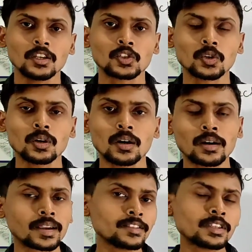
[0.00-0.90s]

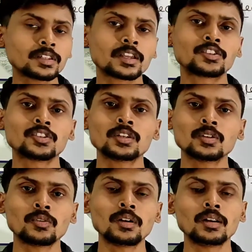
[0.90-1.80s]
So in this lecture
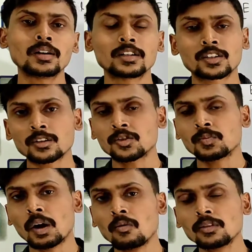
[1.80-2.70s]
we will discuss
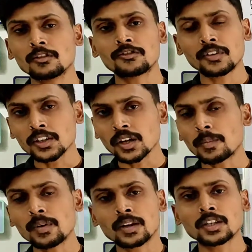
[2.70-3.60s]
about the first
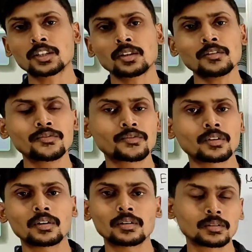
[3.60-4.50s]
application of
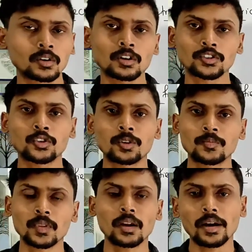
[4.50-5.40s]
Gauss theorem.
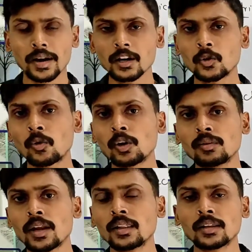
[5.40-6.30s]
I had told you
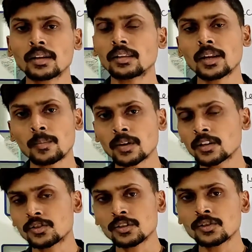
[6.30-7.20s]
that there are three
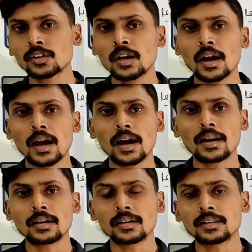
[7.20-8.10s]
applications
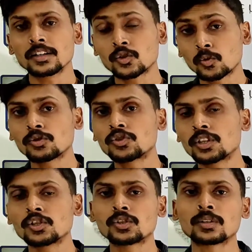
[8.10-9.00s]
and these
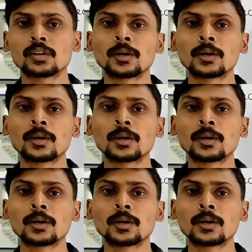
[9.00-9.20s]
questions